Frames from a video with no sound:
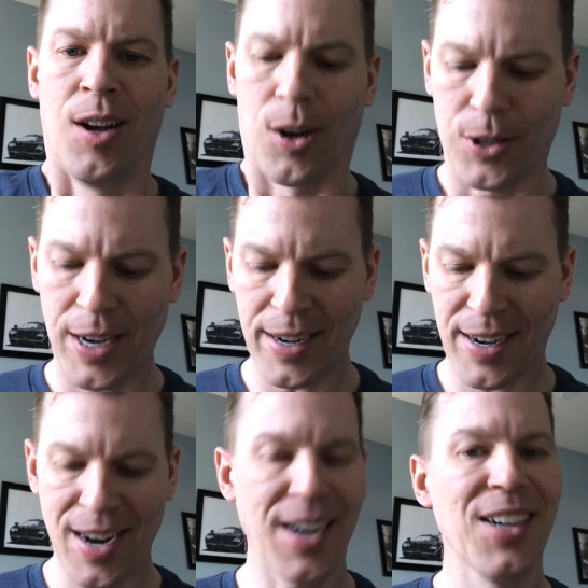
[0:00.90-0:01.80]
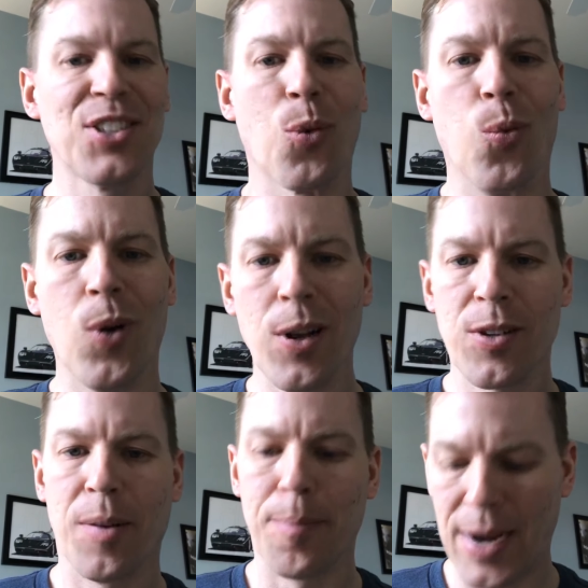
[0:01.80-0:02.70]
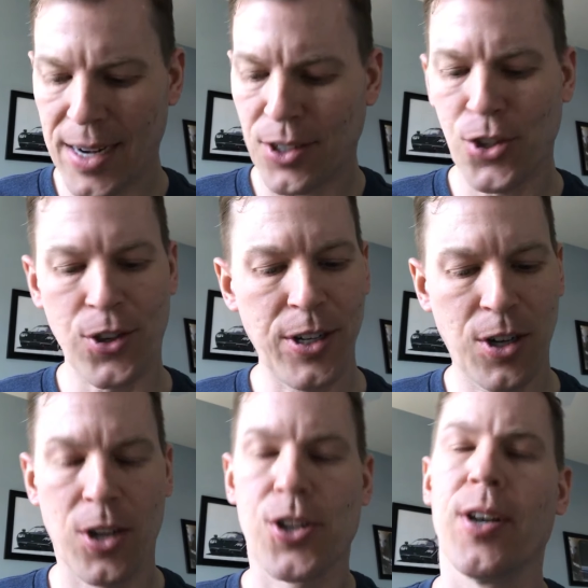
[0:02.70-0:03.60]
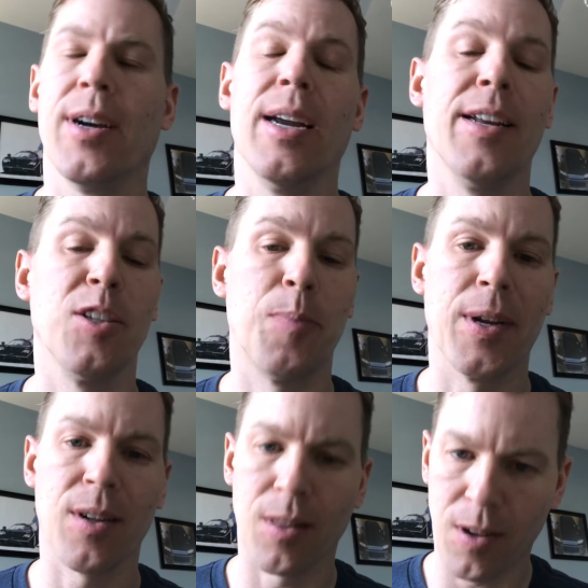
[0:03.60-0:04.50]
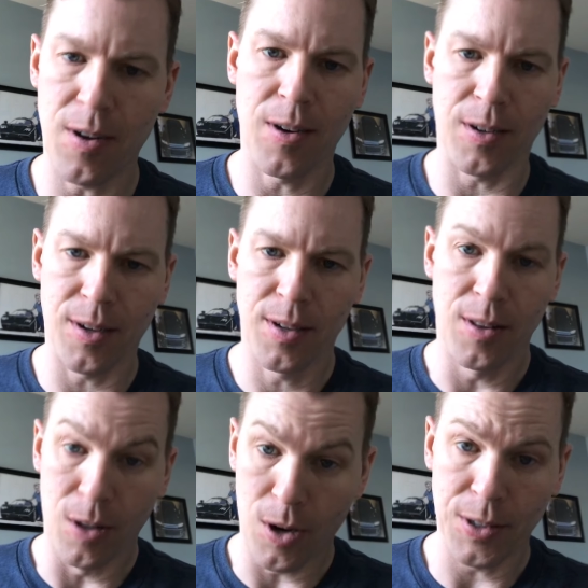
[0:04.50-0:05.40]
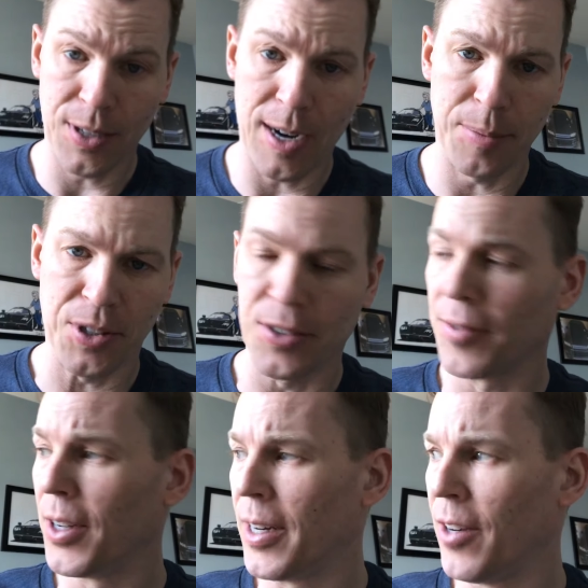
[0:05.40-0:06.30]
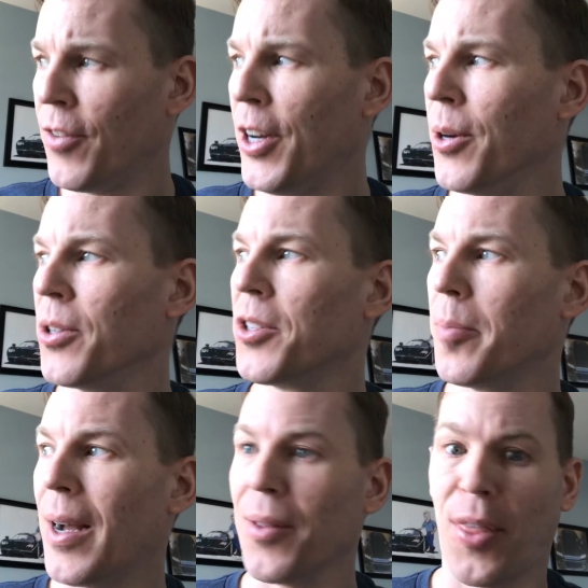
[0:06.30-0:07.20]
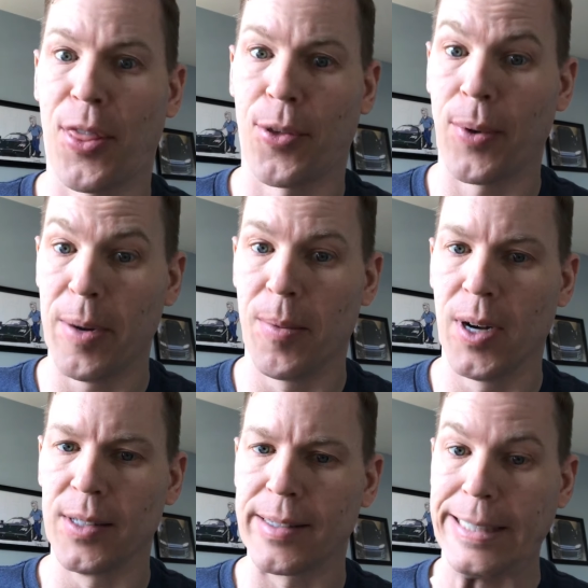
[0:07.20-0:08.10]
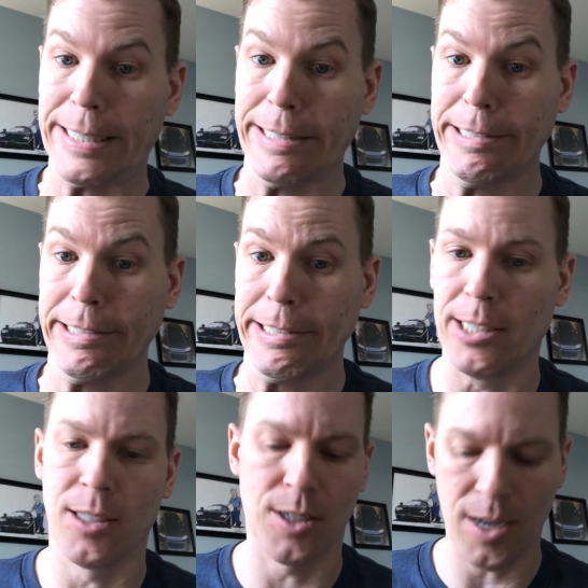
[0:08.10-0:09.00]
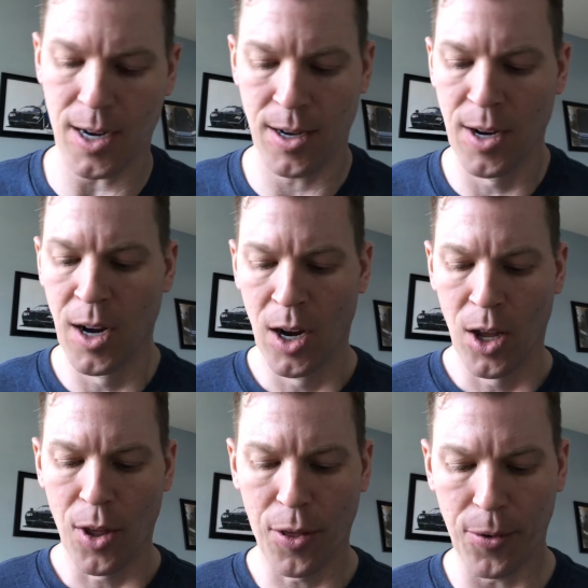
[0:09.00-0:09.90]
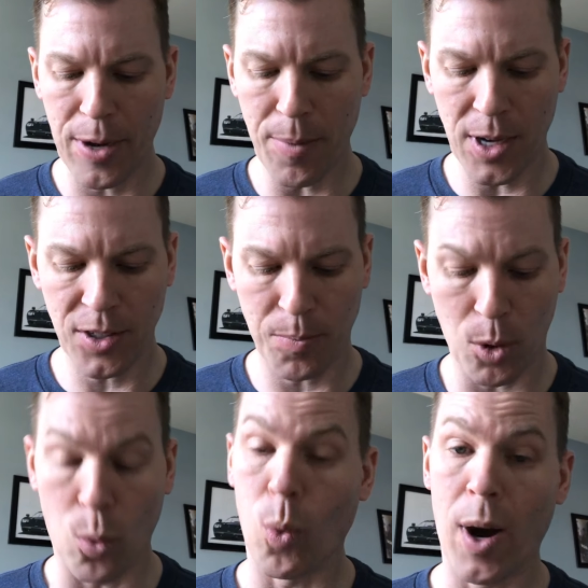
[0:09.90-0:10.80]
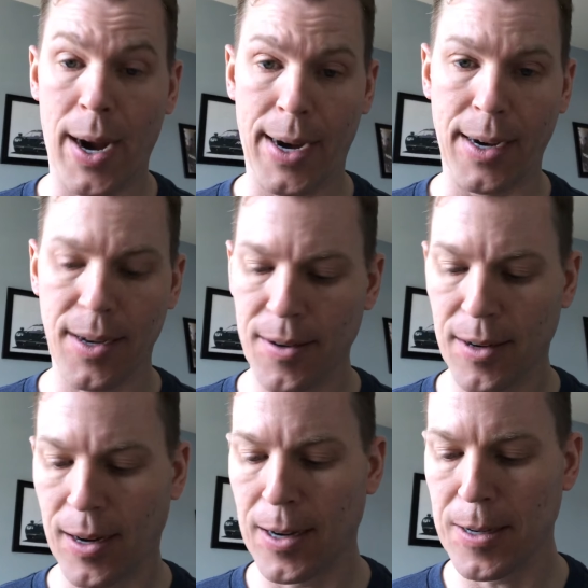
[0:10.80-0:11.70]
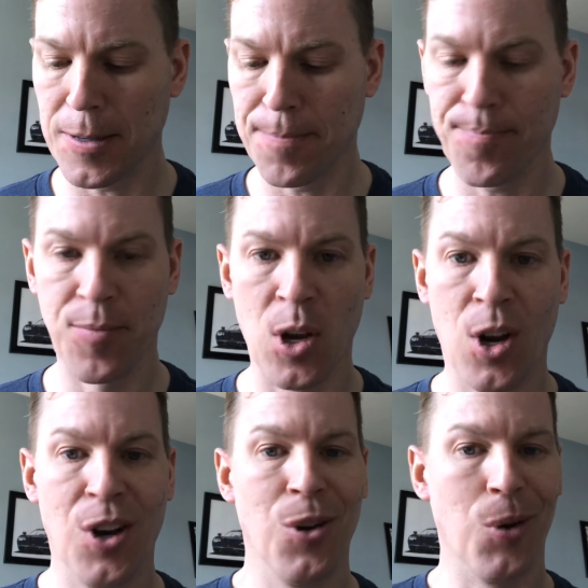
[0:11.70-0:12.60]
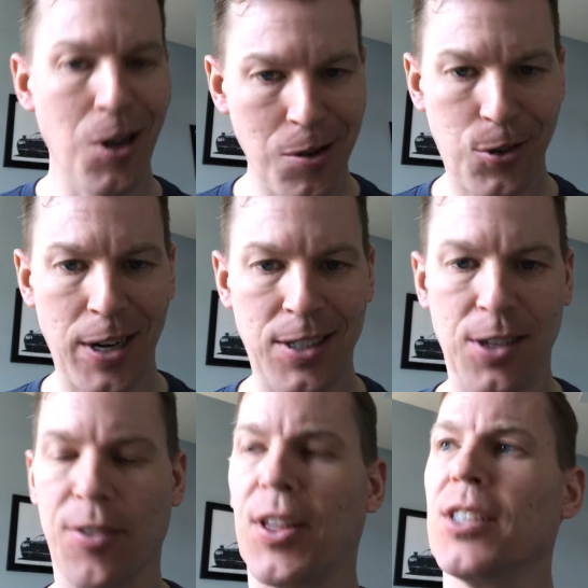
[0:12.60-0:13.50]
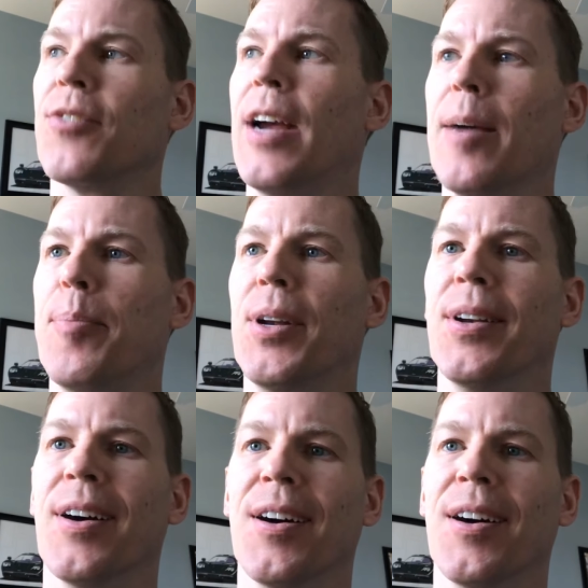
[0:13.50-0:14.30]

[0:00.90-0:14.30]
Okay guys, welcome back to Street Culture. It has been a long time since I've done any videos, about 3 months. Yeah, 3 months, but why? Well, a great deal of things have happened.